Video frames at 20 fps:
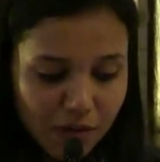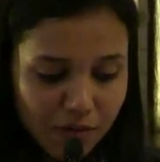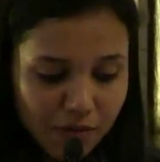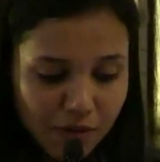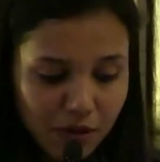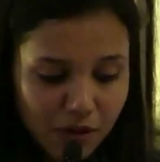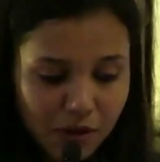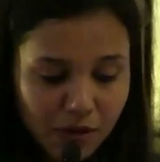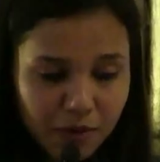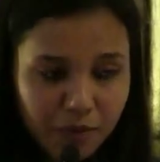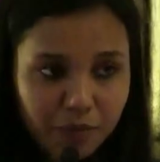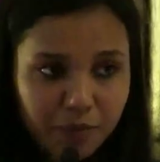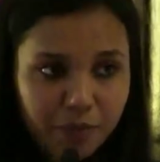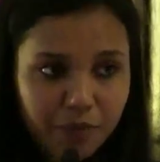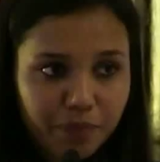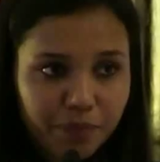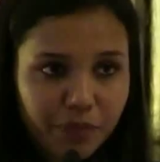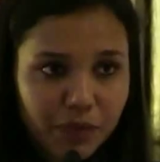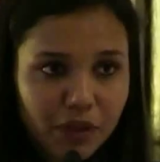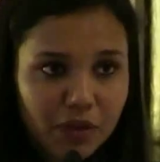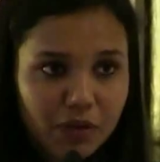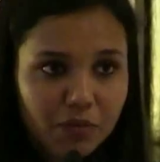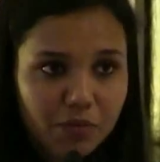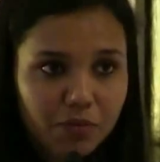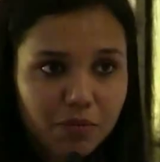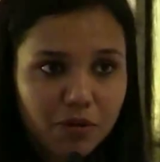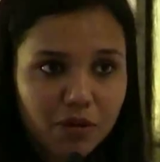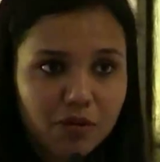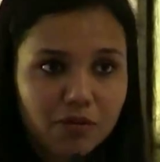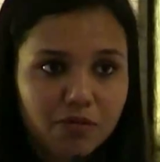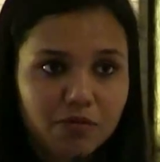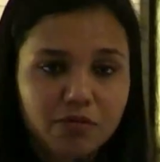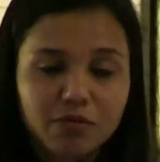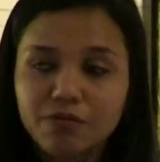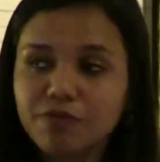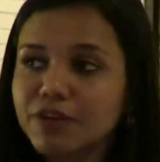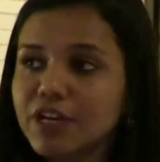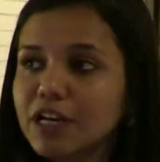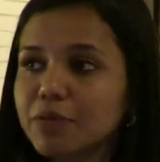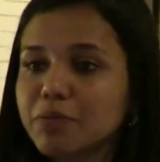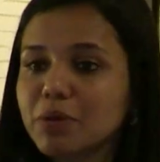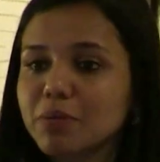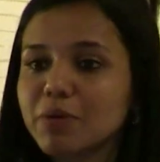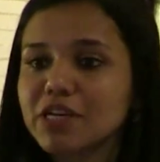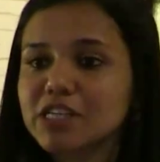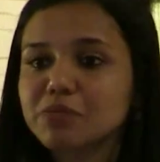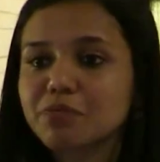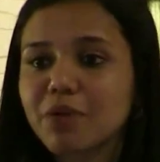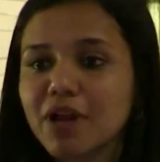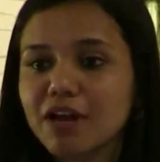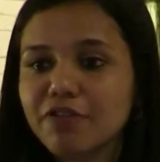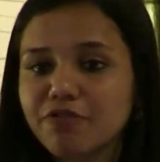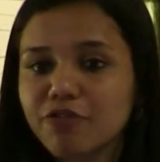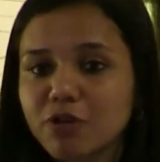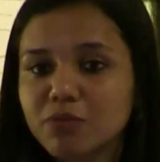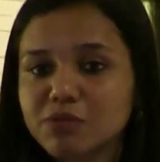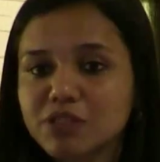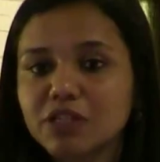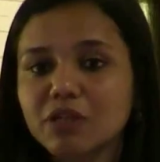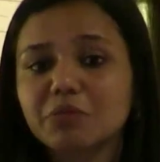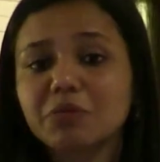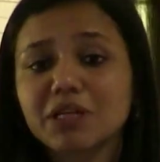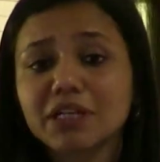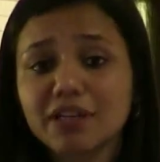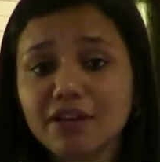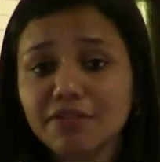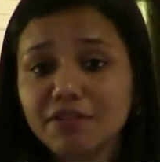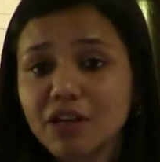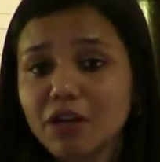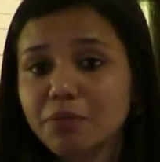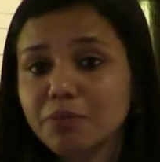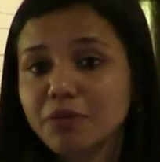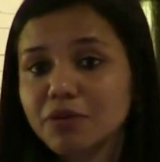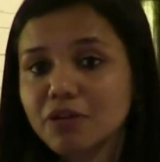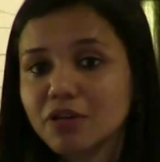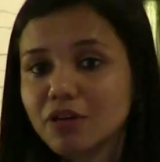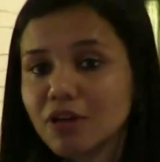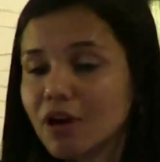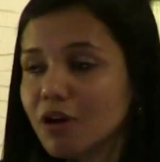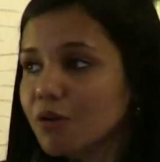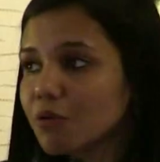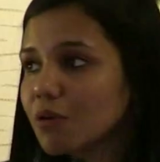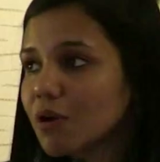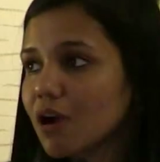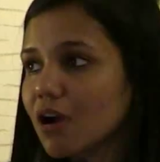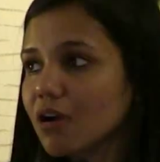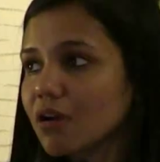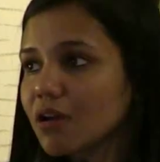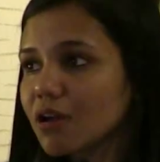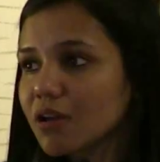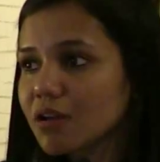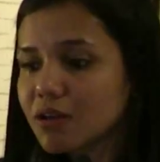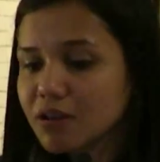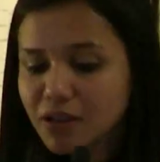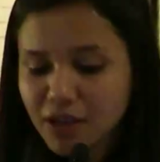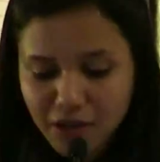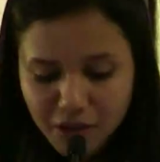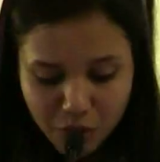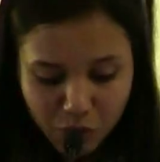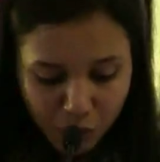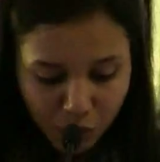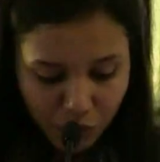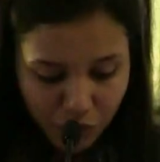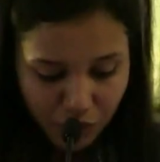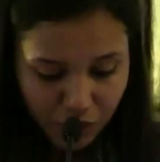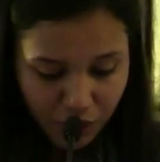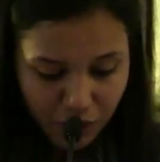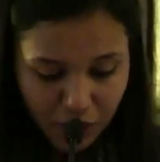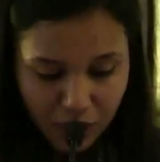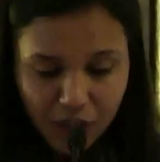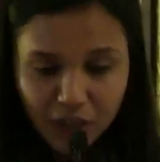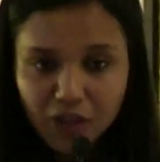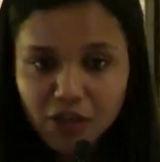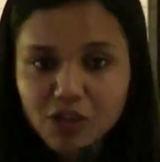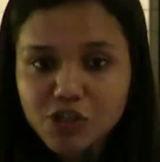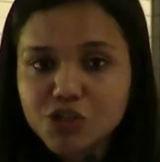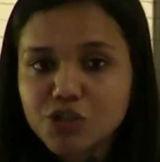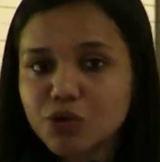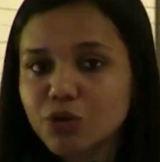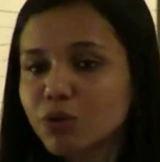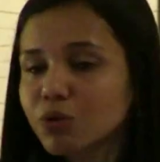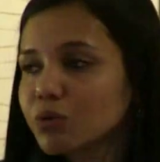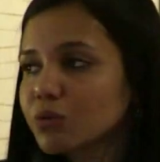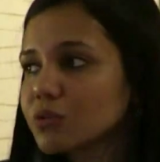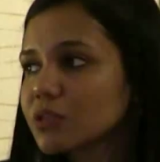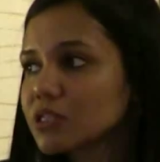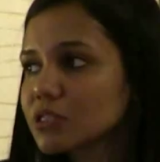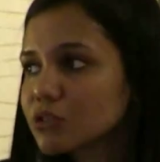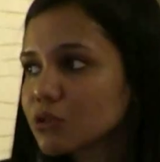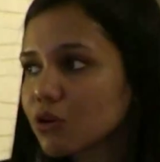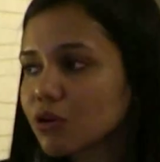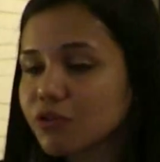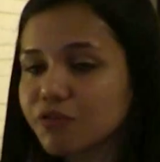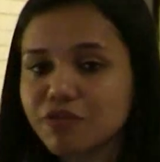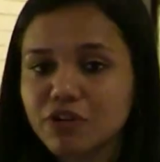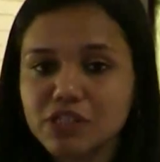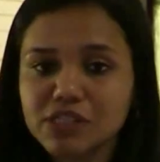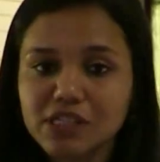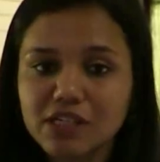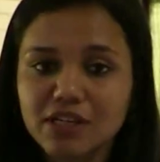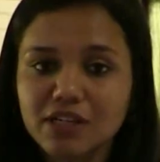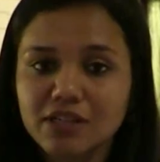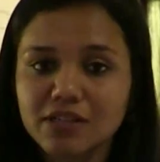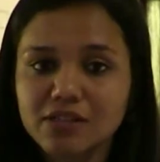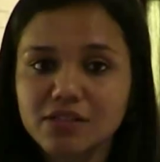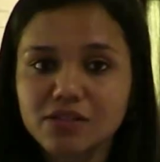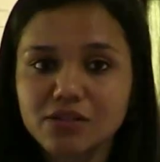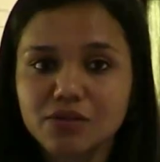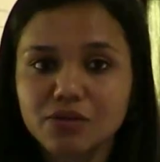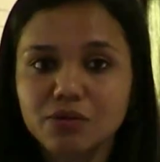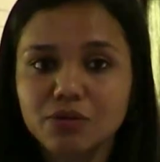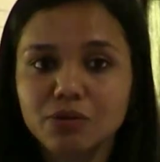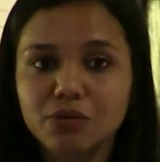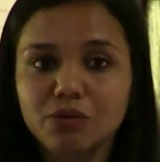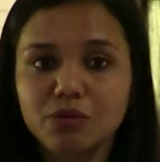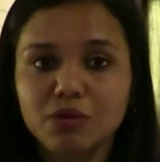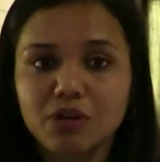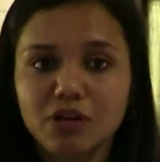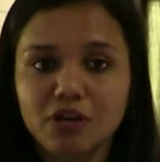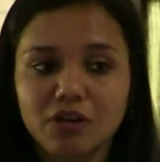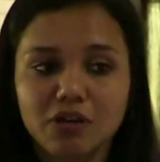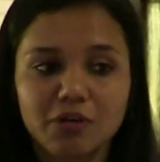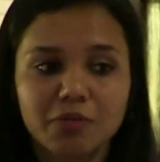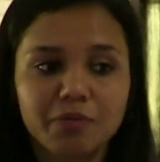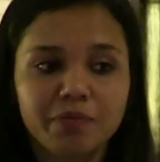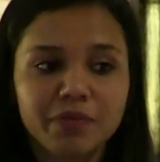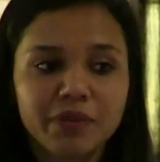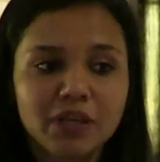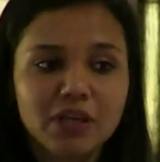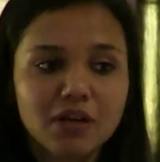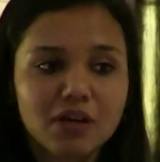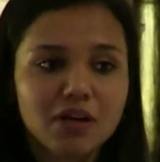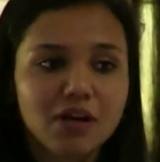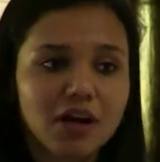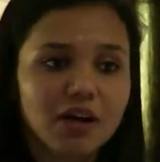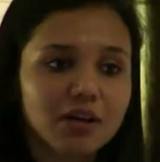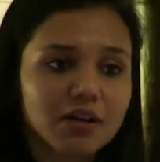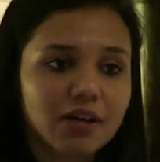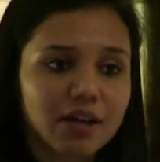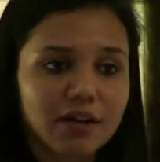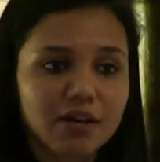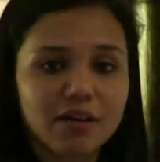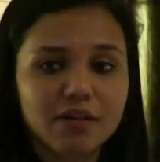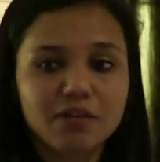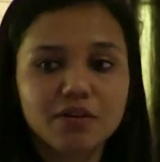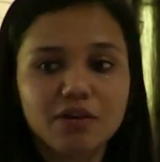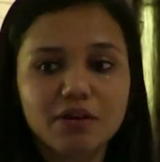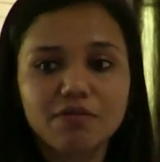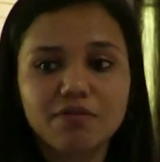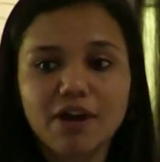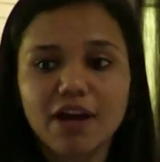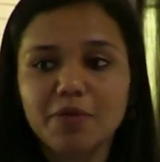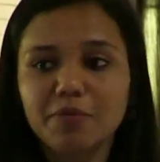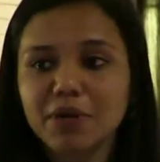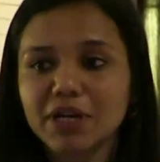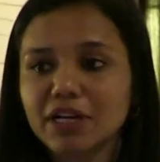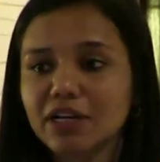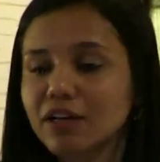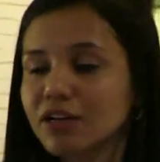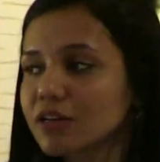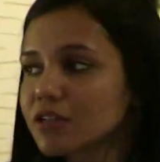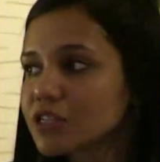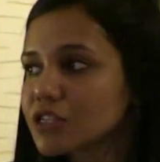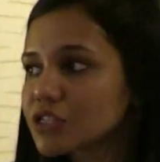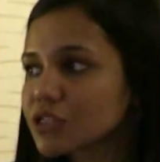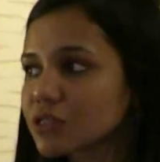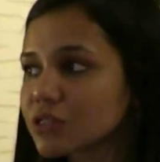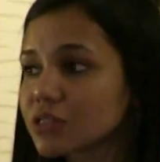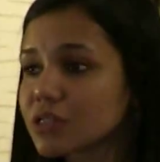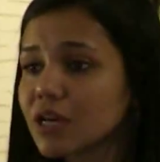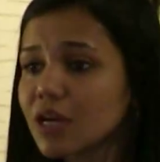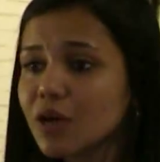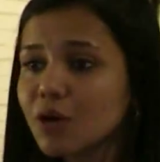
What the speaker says: VLP-based platforms that are being developed now don't show this sort of resilience to gut and other environmental conditions.